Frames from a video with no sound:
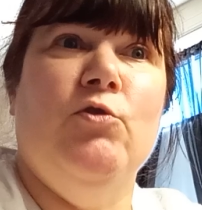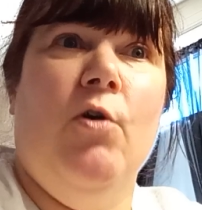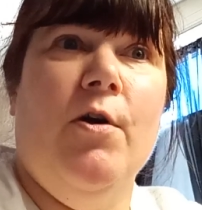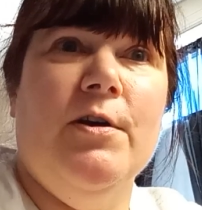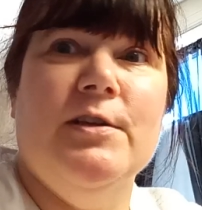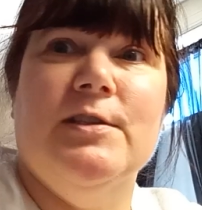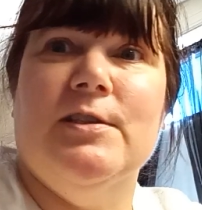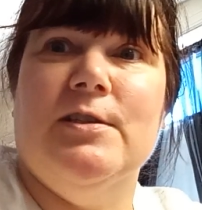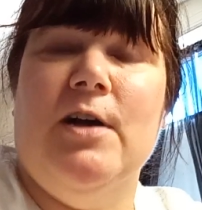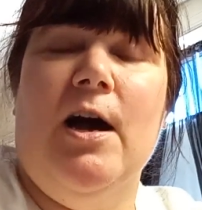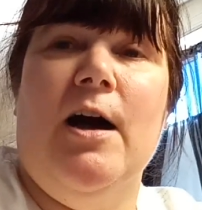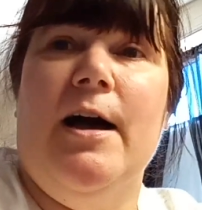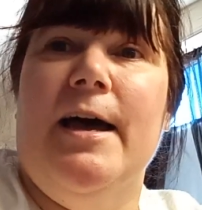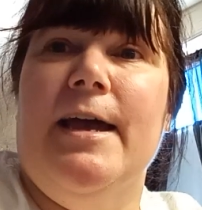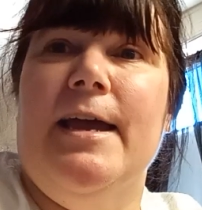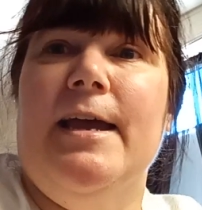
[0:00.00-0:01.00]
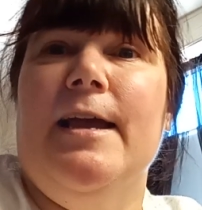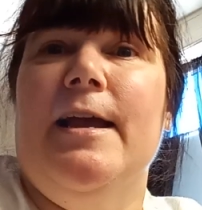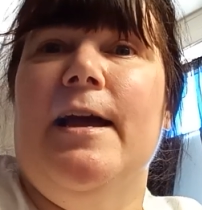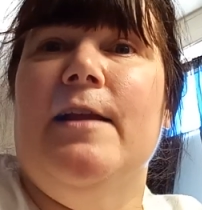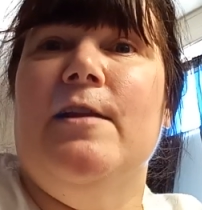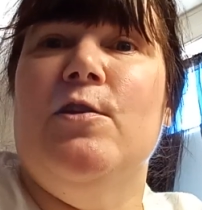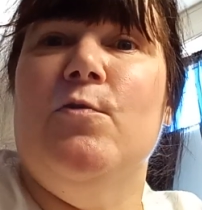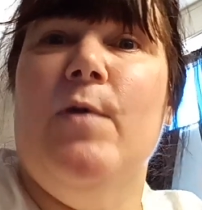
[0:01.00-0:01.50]
dark sky
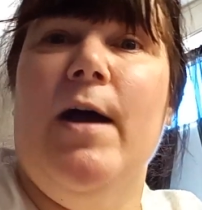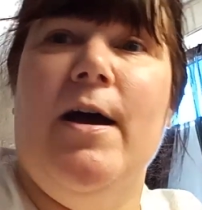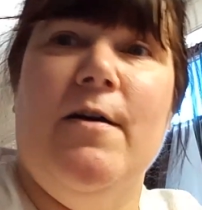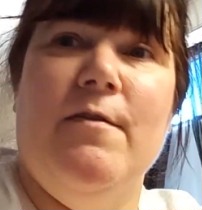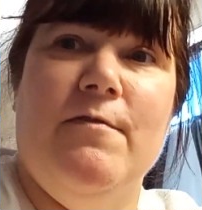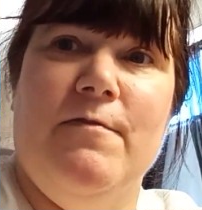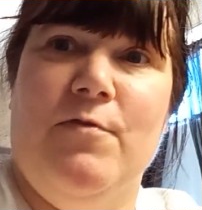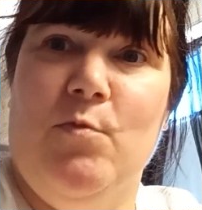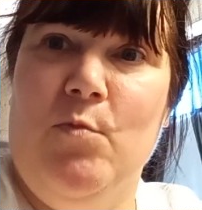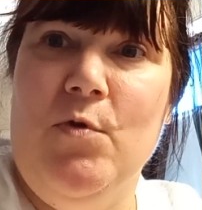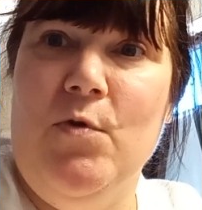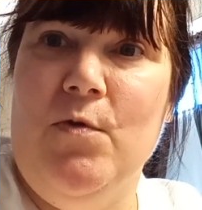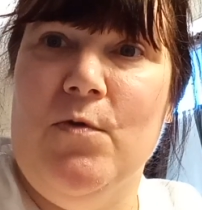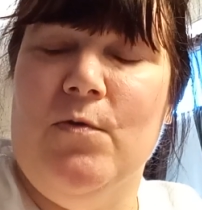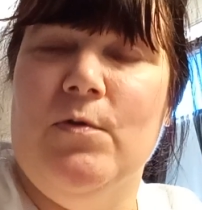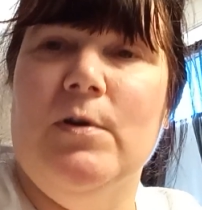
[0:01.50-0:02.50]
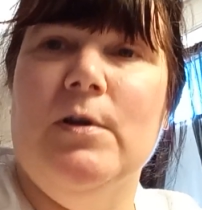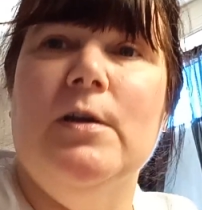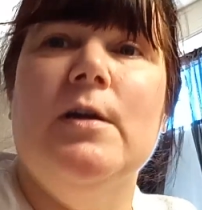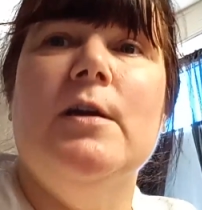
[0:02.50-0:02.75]
and you have the moon.